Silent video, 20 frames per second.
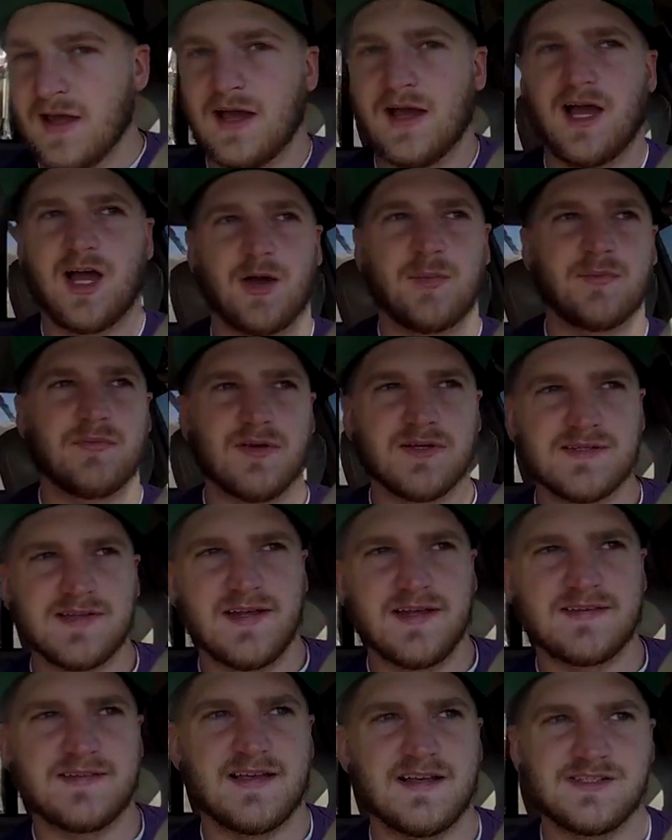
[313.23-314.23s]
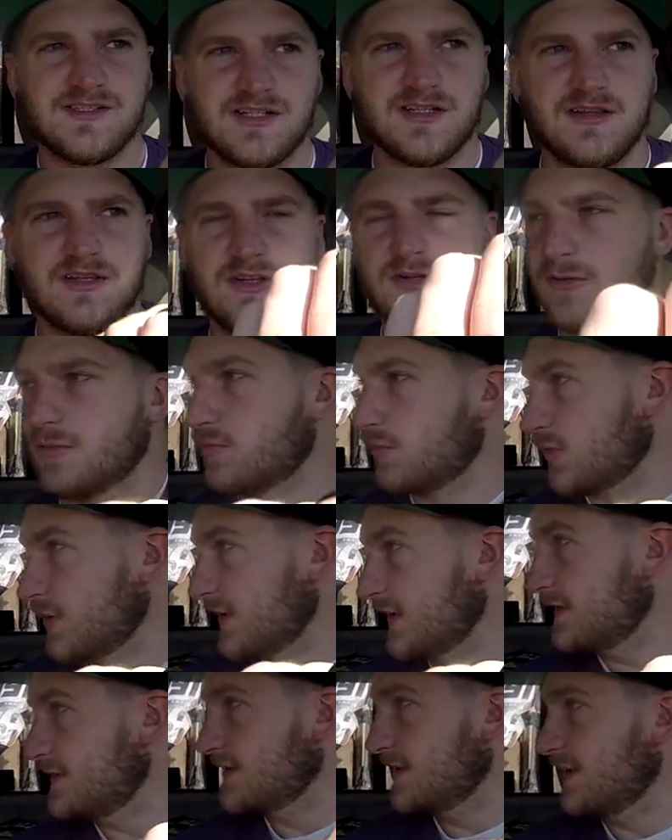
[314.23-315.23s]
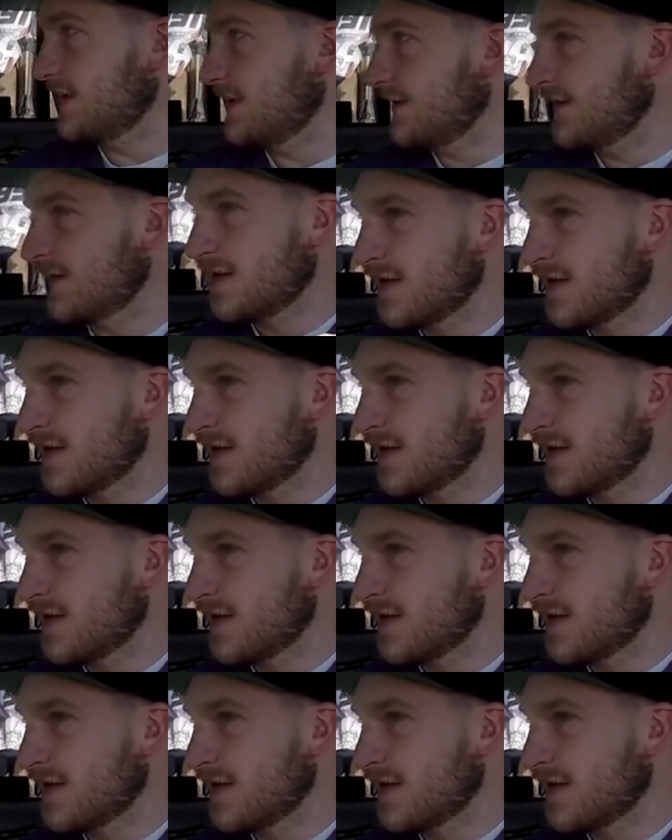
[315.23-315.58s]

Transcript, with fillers: Um, looks like it's actually a little breezy.